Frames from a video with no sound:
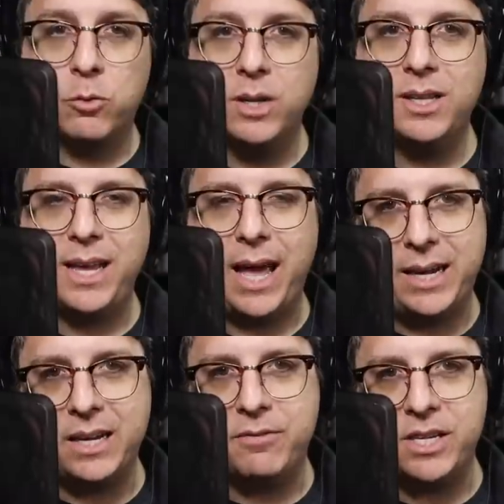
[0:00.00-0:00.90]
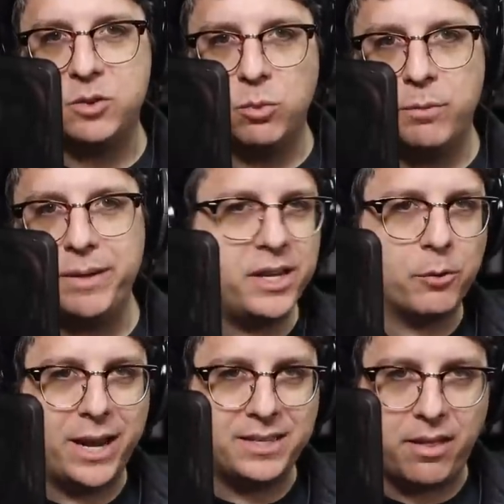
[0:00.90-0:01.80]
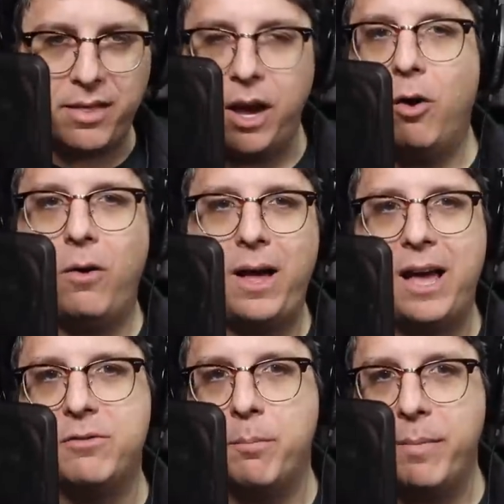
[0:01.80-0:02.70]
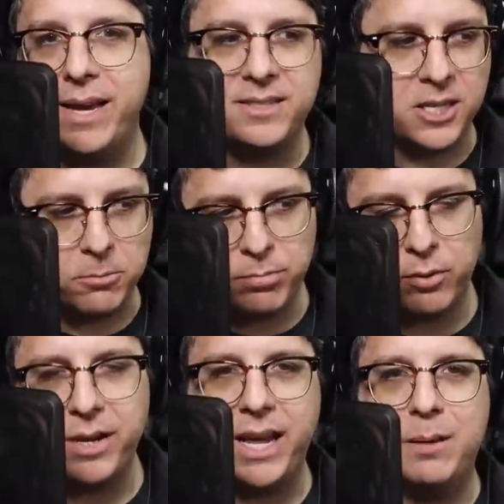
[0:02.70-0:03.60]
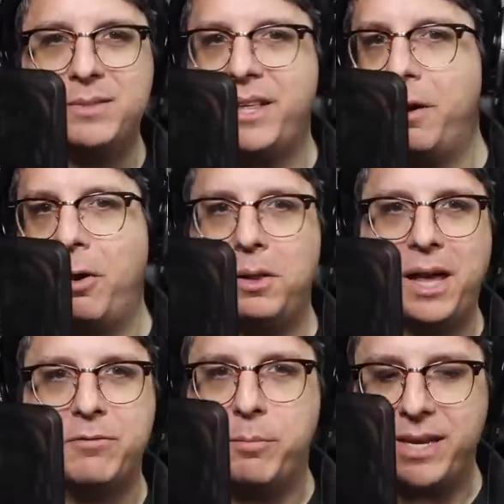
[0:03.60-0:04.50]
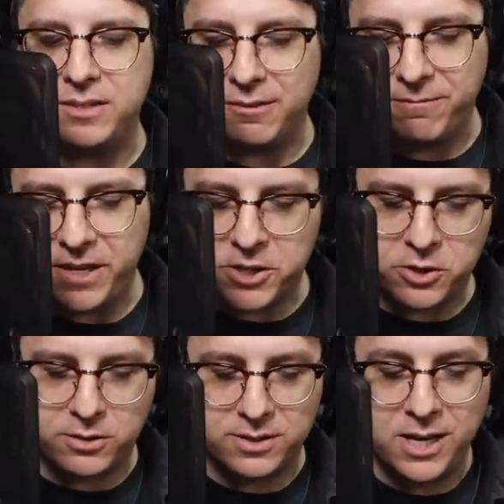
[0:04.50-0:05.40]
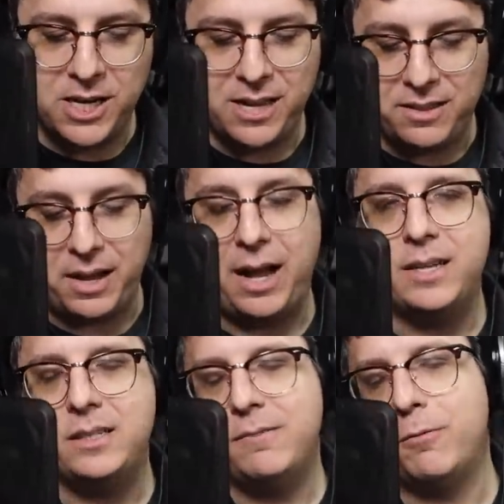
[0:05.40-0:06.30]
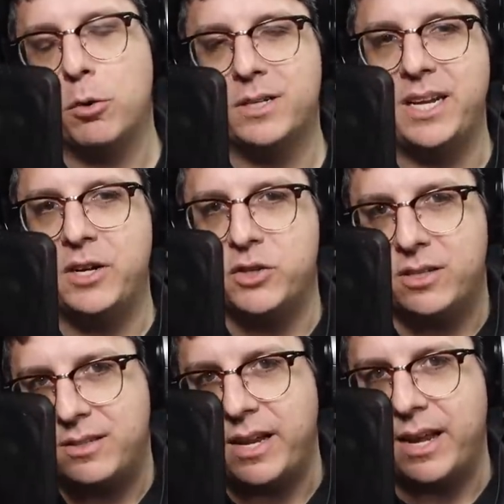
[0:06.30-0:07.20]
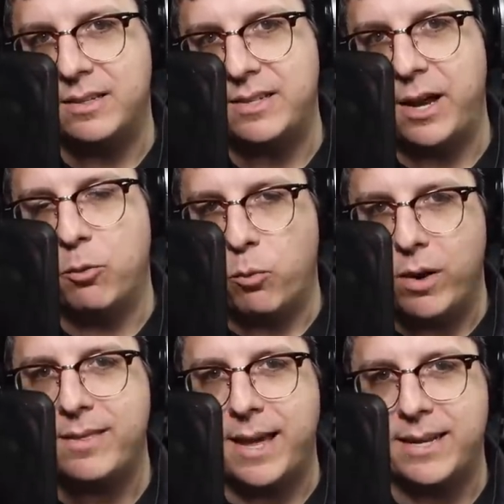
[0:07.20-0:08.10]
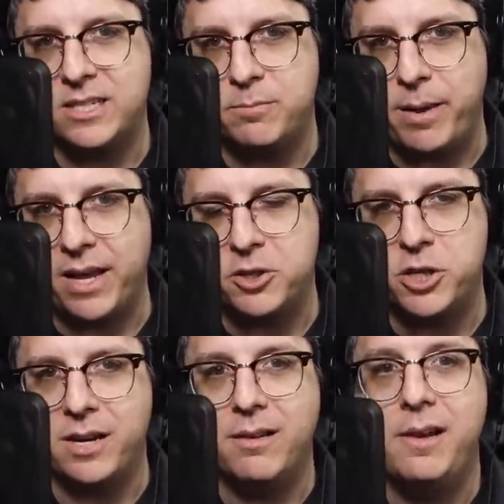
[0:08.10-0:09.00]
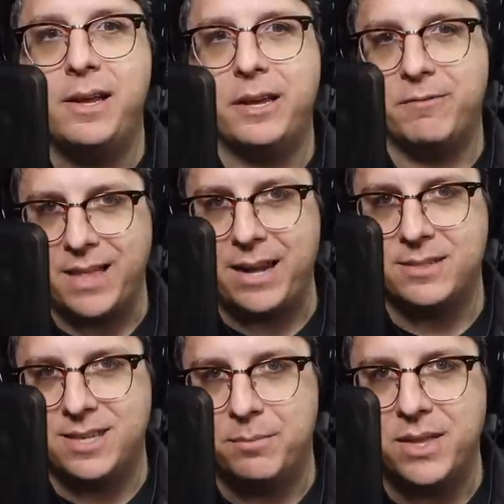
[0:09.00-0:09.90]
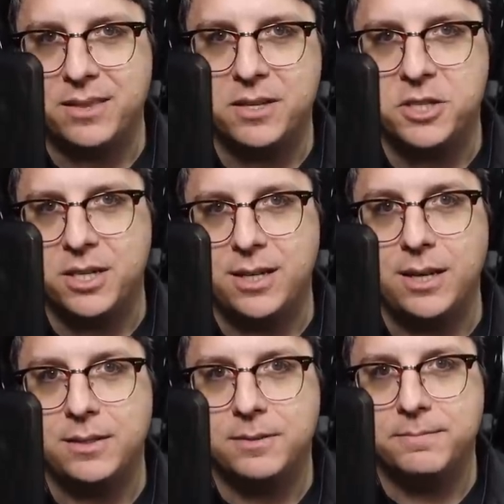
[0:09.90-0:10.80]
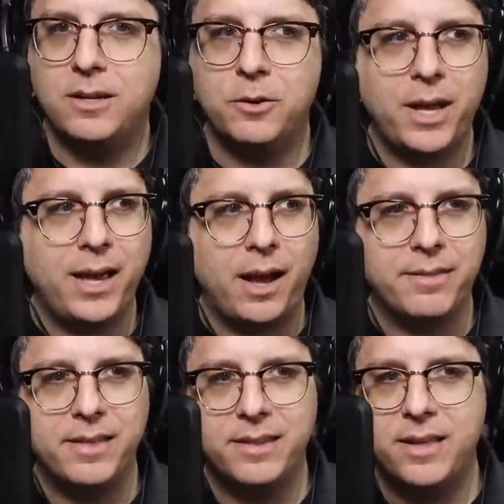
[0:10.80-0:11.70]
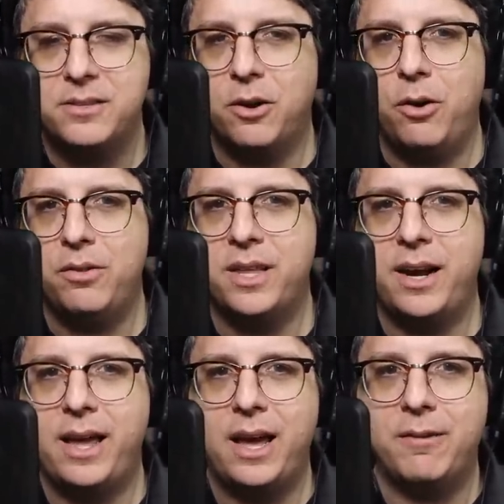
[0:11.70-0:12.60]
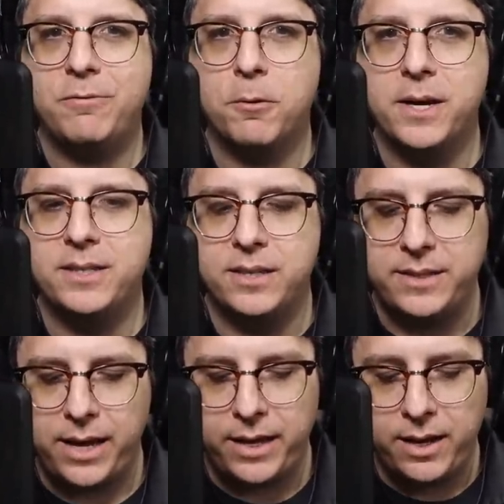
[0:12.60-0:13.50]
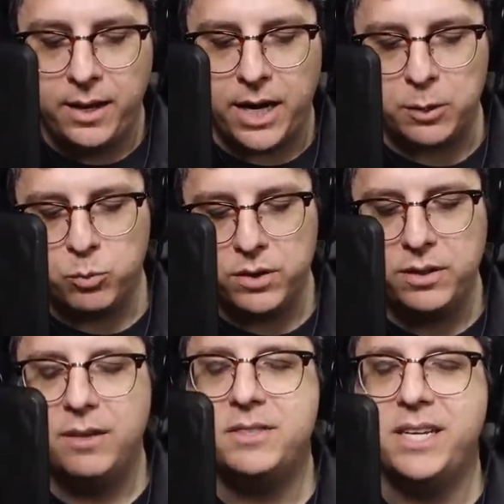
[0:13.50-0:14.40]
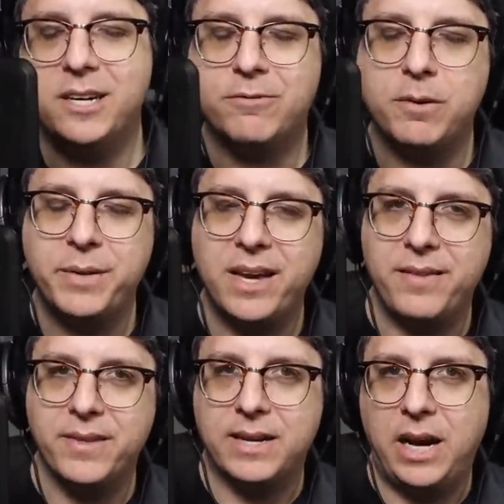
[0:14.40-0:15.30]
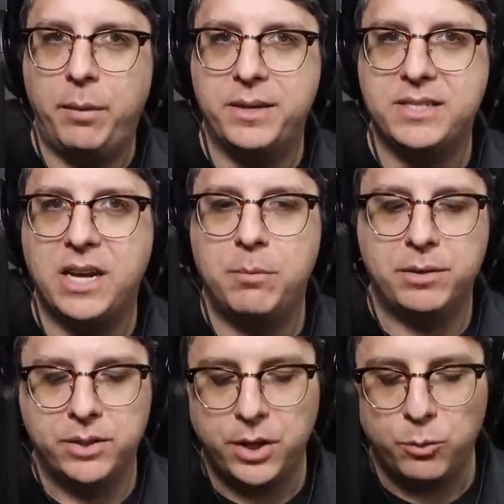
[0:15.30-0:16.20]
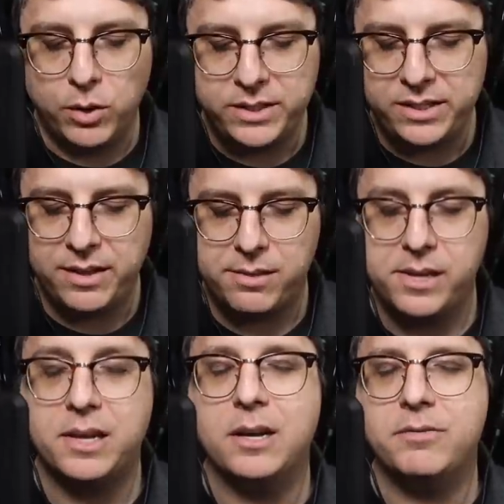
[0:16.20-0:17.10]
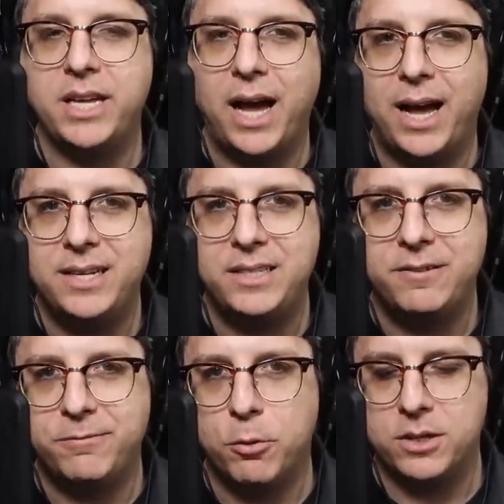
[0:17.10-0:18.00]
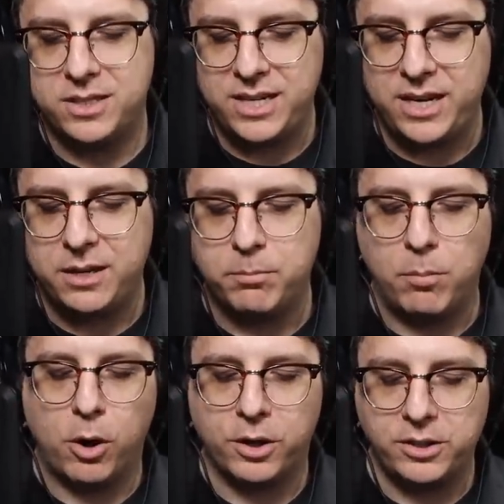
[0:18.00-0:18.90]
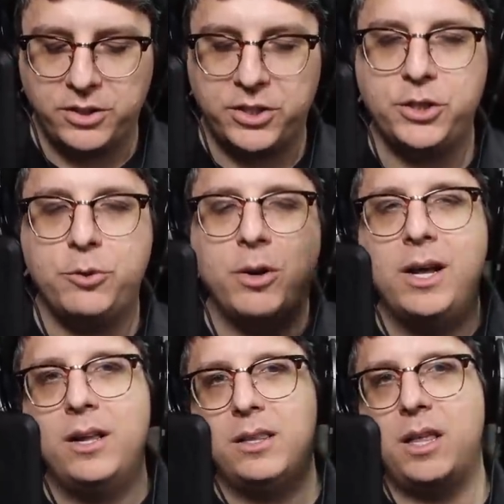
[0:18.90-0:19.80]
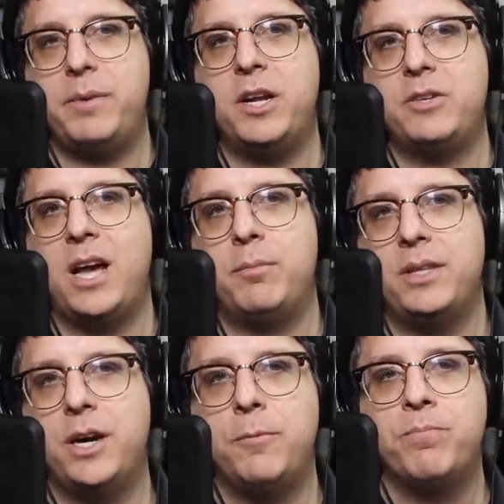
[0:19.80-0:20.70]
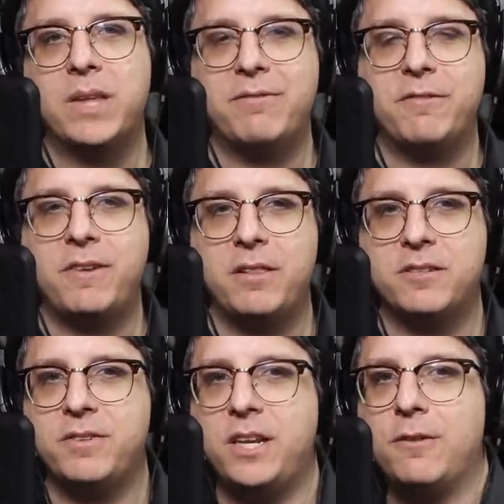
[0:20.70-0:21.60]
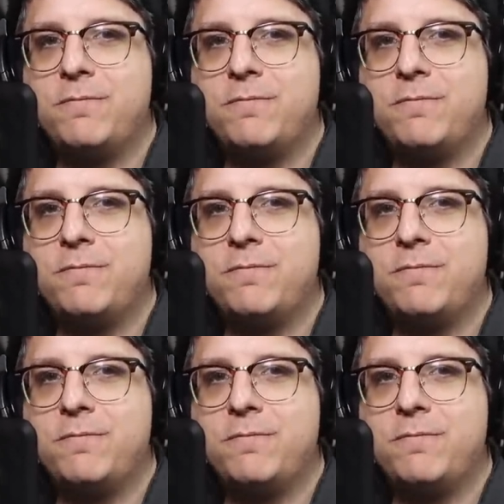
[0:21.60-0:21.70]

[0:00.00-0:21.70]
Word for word: Really, any of these would be great. They all have amazing preamps, they all have amazing features. The ID14 just stands out with that expansion if that is something that you need. Okay, I think that's all that I have for you today. I would love to hear from you in the comments down below. What do you think of the ID14 Mark II? Let me know down below. If you found this video